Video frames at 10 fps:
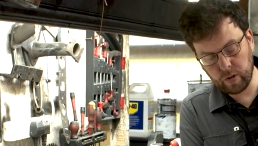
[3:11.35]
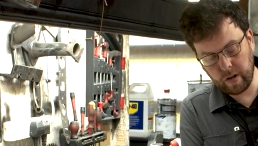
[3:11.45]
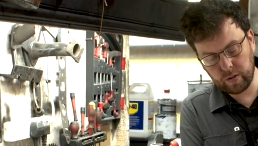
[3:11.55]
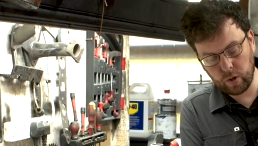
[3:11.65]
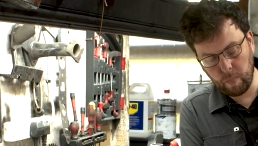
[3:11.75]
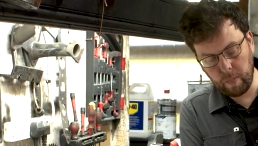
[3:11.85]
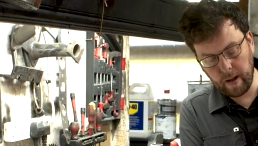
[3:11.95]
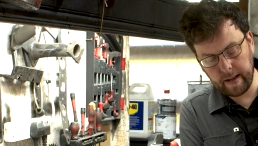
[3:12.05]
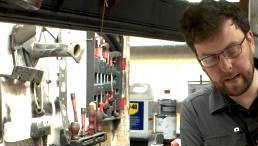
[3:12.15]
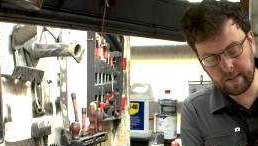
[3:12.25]
rod cup
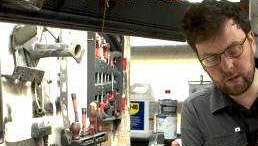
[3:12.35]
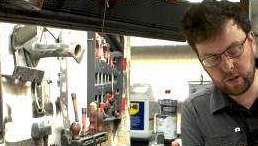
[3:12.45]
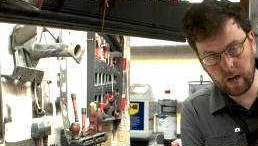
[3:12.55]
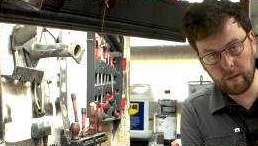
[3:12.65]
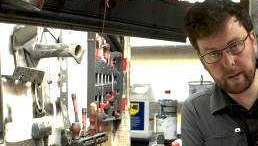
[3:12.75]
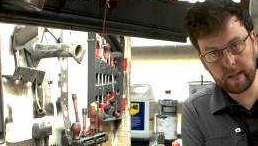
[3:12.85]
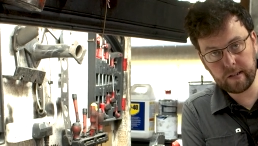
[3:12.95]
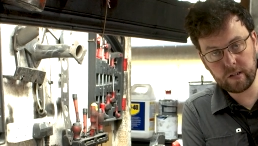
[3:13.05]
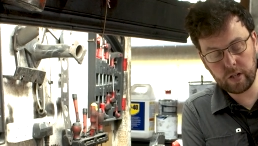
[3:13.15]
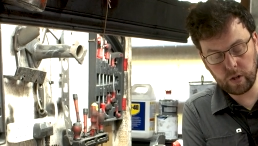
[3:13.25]
and its job
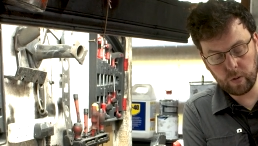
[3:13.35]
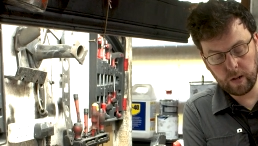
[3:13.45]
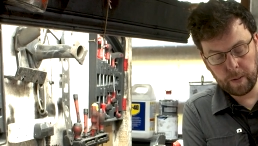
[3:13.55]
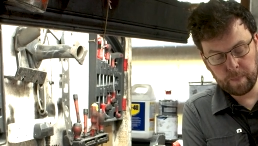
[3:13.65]
is to